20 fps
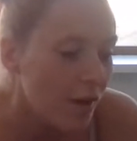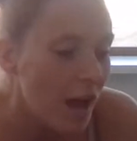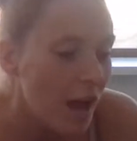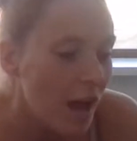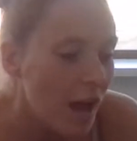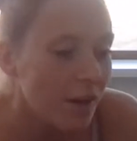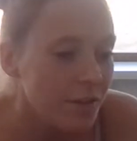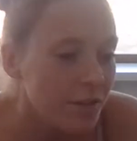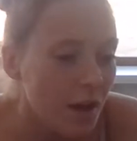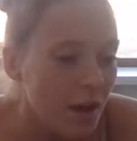
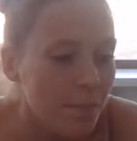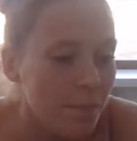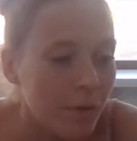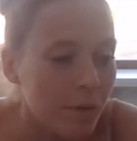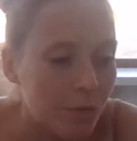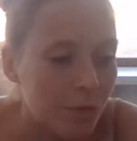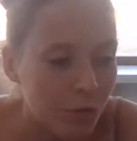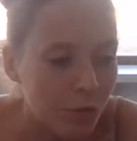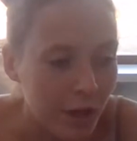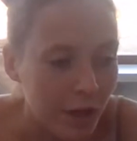round
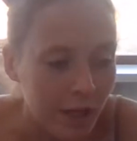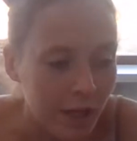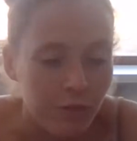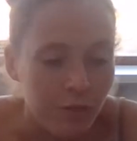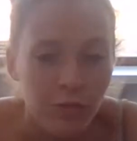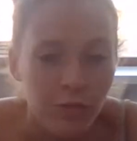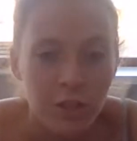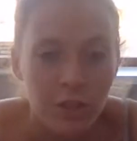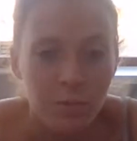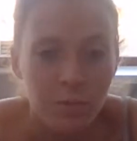number
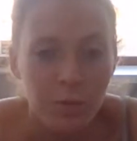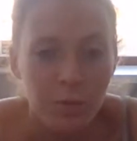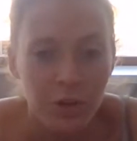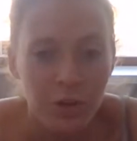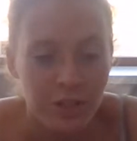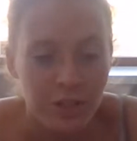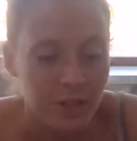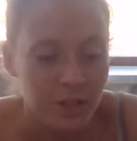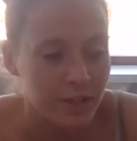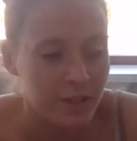3,
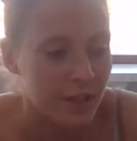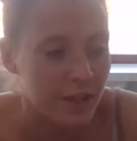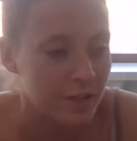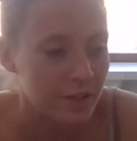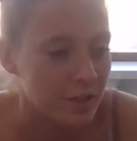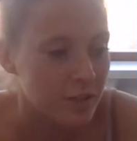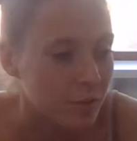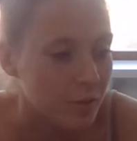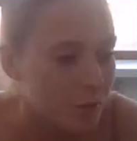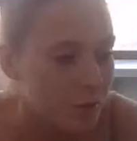respiratory
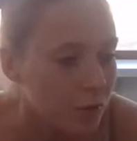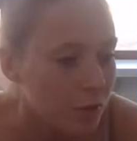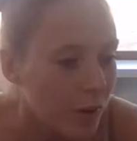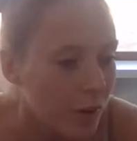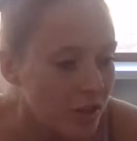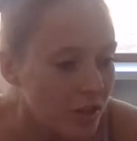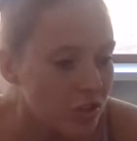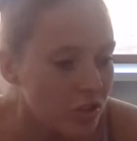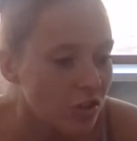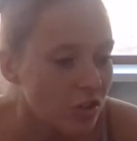system.
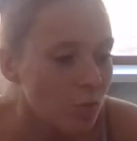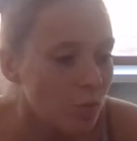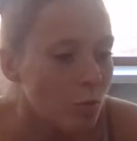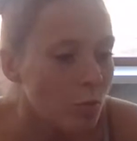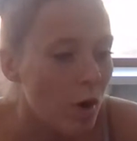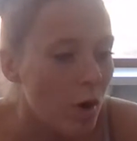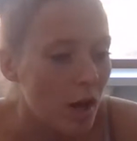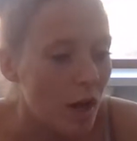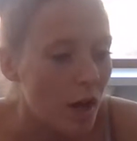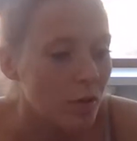
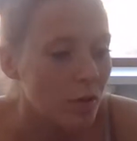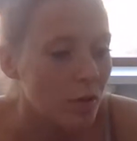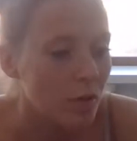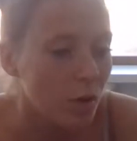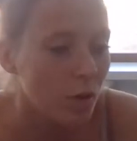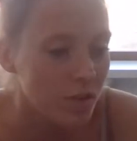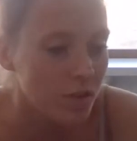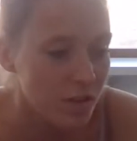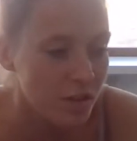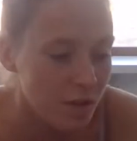Question 1.
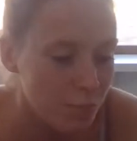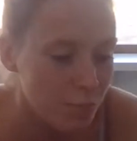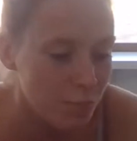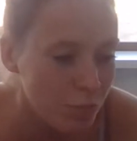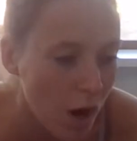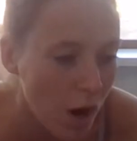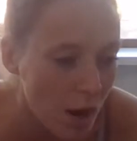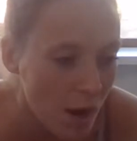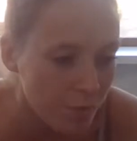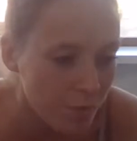What is
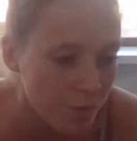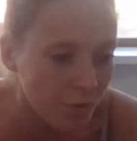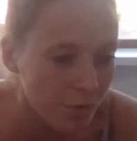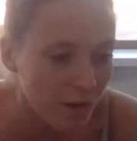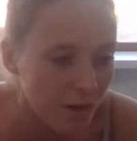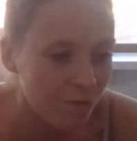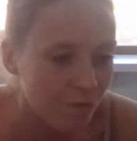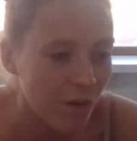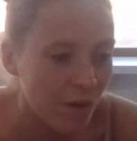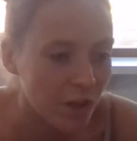the
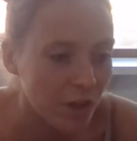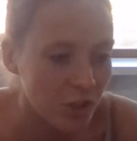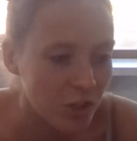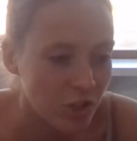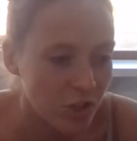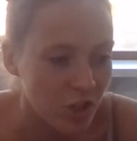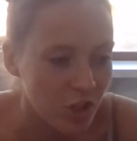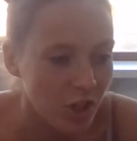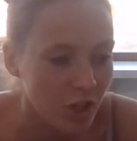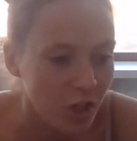primary
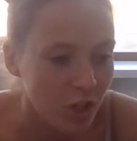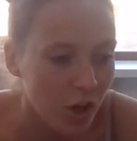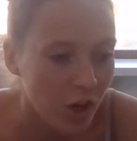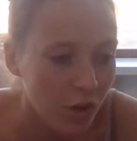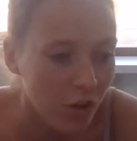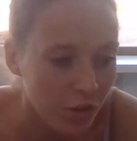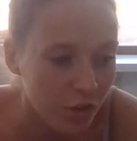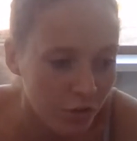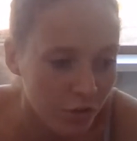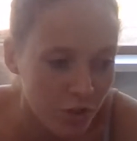function
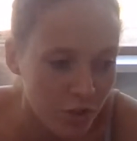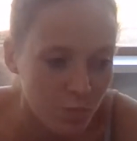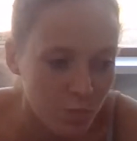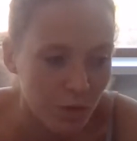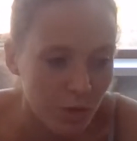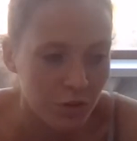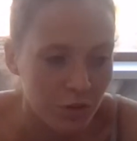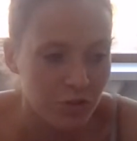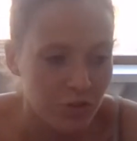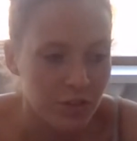of the
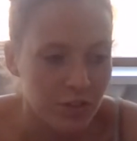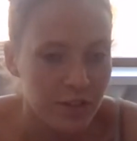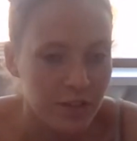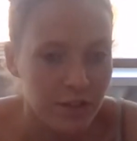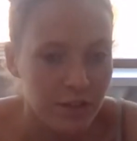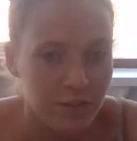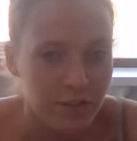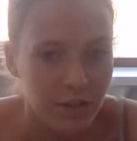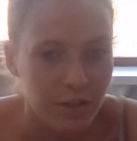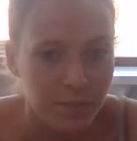
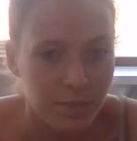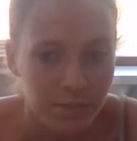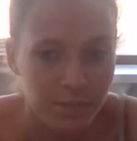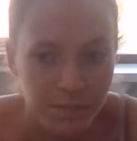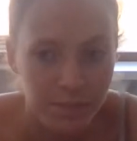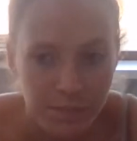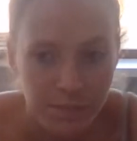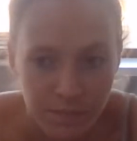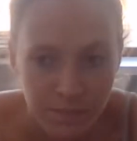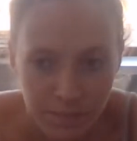respiratory
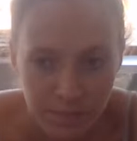system?